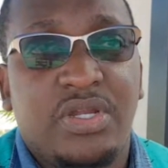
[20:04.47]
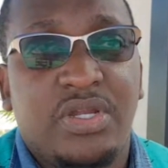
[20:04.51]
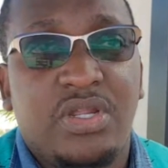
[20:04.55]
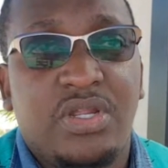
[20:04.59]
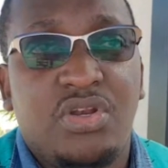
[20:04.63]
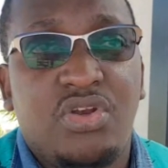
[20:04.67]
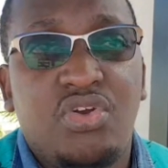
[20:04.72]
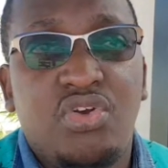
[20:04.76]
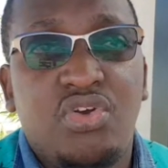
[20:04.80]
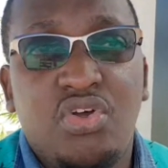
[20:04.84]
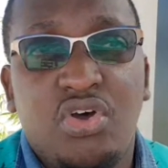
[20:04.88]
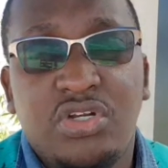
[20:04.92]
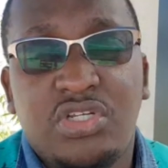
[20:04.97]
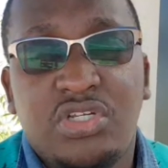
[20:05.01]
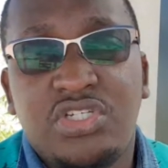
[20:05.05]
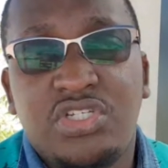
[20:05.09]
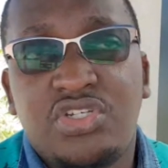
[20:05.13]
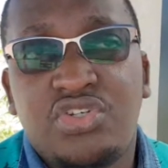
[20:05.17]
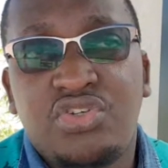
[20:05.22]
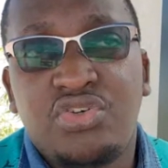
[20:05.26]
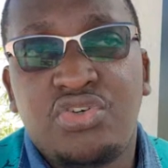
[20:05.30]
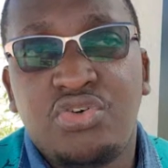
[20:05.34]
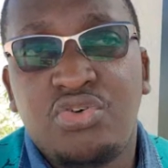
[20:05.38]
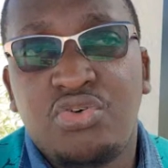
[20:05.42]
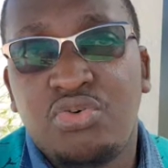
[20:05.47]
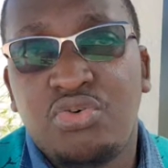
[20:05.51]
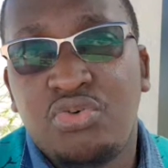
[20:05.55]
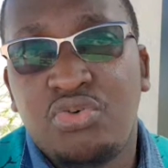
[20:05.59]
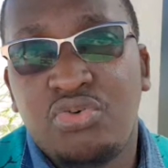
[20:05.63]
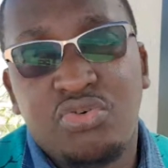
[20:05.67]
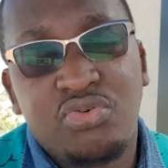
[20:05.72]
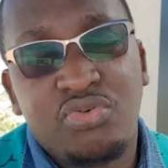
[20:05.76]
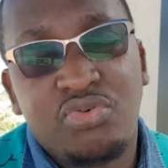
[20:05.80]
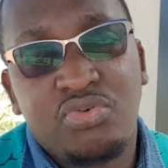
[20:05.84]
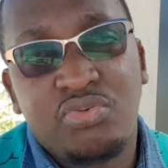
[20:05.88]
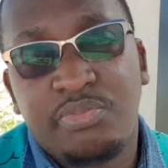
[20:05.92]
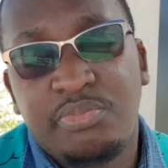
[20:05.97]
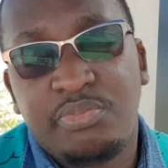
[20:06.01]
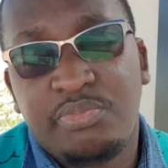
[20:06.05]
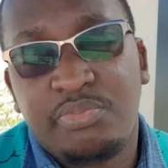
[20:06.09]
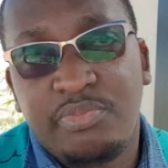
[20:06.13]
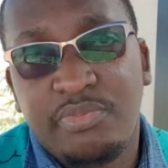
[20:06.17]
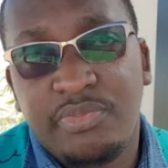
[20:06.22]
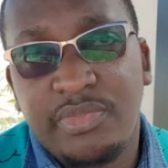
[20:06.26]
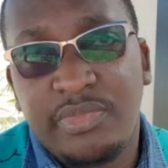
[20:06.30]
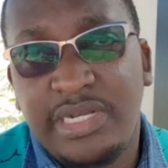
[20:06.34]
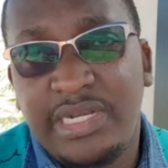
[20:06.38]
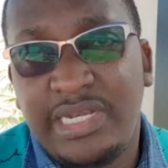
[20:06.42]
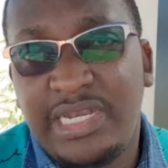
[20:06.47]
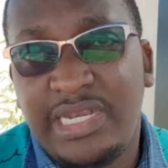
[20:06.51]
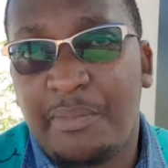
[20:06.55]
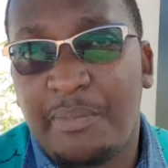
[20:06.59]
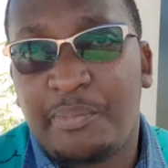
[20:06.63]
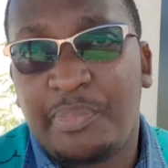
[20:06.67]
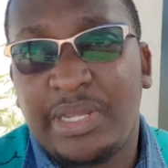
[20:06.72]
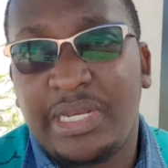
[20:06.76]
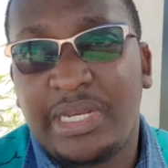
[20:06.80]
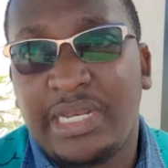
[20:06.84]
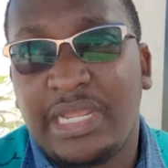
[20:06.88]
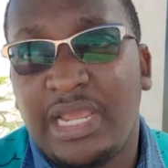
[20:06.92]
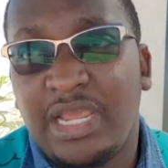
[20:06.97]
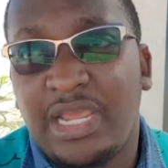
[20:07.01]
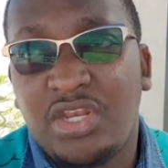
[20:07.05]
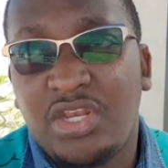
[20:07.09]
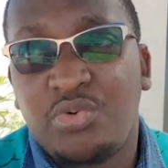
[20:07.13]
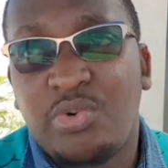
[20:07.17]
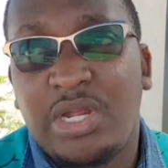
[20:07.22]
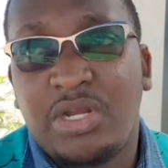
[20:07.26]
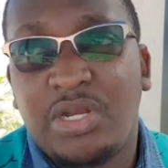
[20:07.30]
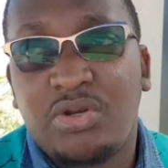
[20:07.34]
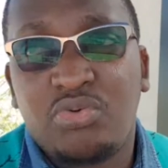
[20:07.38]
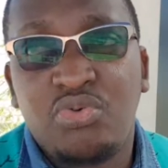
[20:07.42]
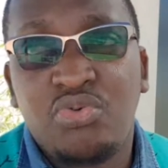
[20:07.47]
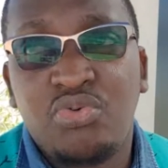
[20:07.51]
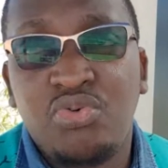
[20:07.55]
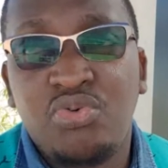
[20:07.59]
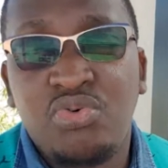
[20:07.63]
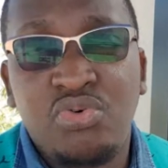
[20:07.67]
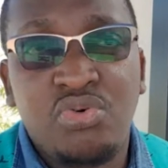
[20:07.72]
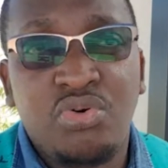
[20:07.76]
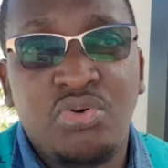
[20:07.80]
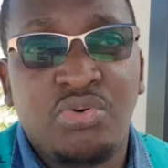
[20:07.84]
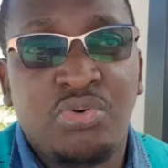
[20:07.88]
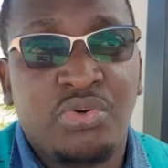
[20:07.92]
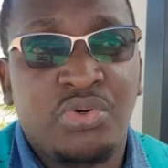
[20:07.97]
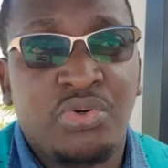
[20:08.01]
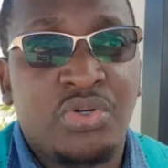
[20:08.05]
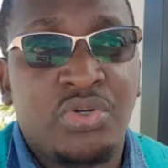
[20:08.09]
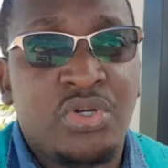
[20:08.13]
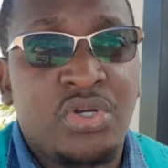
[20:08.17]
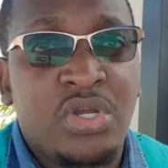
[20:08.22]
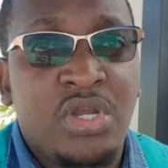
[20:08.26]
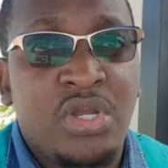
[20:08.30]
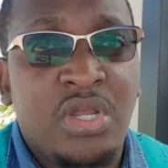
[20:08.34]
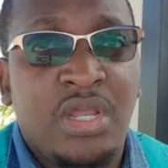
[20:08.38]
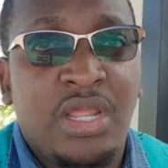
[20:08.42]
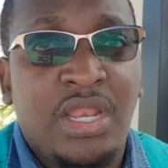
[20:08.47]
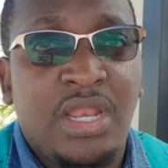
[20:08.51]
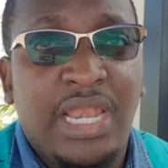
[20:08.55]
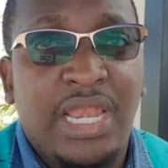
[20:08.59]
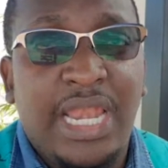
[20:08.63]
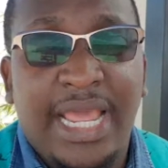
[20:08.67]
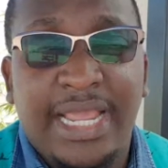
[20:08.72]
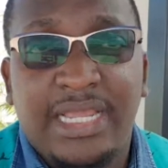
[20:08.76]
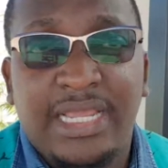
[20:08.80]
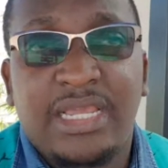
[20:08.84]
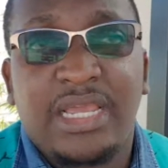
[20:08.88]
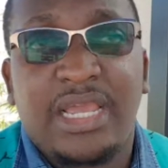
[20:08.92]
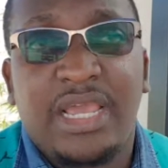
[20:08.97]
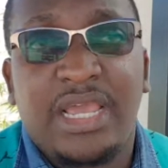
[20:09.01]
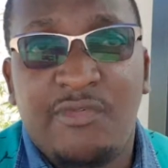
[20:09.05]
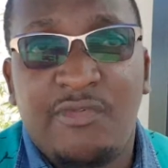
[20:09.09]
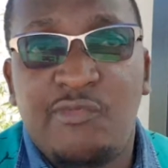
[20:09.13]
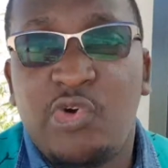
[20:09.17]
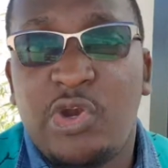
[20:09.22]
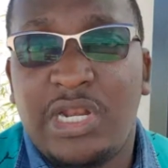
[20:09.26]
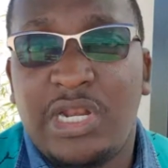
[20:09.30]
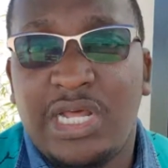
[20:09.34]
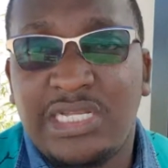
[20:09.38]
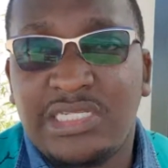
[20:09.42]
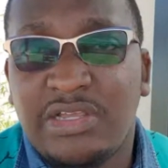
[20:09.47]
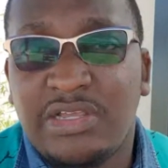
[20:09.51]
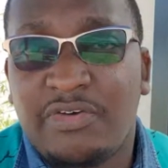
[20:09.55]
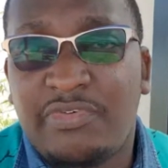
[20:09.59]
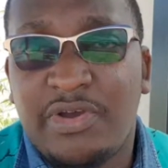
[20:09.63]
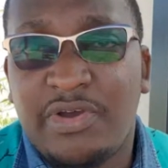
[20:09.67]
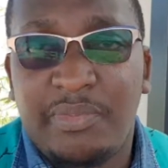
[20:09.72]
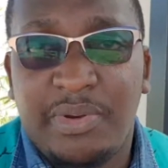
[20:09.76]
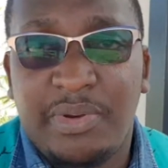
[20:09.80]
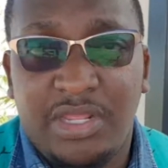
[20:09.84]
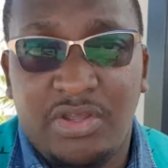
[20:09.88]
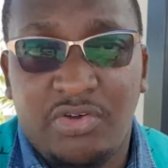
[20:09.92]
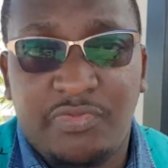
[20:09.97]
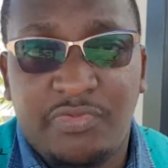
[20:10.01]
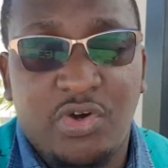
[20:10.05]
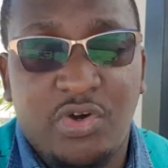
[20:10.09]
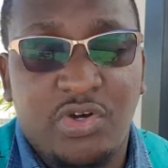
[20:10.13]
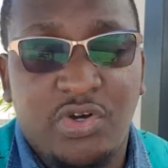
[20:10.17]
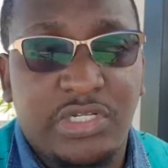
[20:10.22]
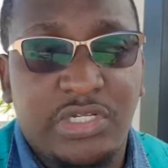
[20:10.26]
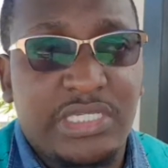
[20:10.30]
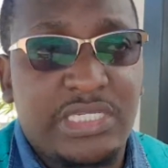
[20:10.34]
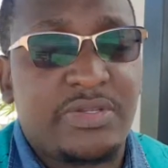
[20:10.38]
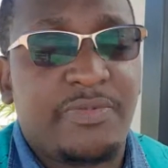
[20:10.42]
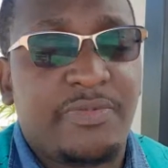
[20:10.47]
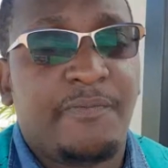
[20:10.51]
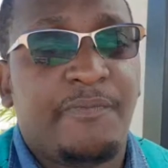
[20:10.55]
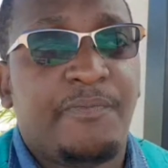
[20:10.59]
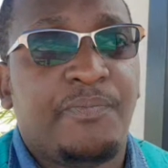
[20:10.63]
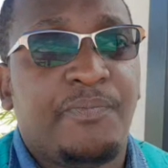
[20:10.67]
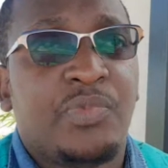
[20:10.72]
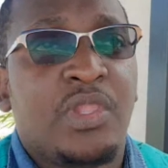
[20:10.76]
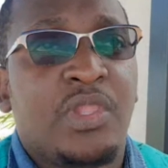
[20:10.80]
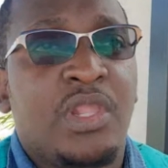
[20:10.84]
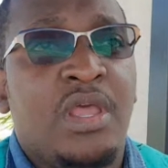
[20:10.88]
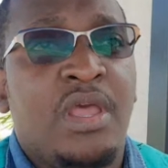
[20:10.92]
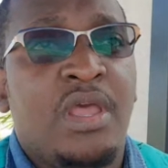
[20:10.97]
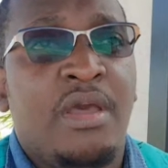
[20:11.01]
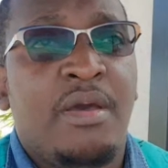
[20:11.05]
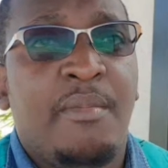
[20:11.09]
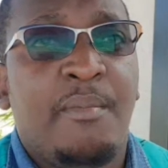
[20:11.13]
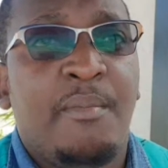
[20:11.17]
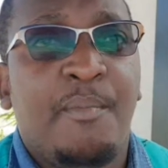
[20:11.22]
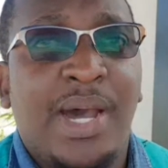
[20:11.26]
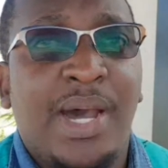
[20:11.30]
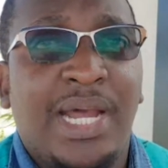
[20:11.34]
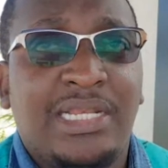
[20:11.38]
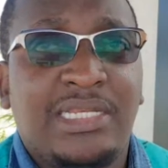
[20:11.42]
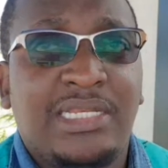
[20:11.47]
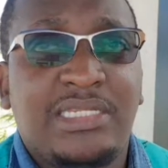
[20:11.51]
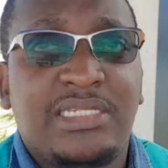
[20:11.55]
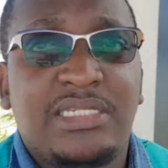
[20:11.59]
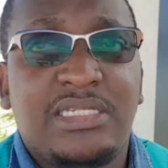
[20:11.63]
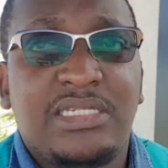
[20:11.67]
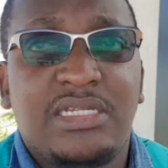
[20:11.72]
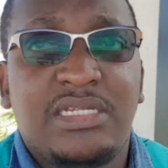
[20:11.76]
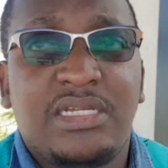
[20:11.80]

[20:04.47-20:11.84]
Not to dampen anyone who, like, everyone has a family, of course, but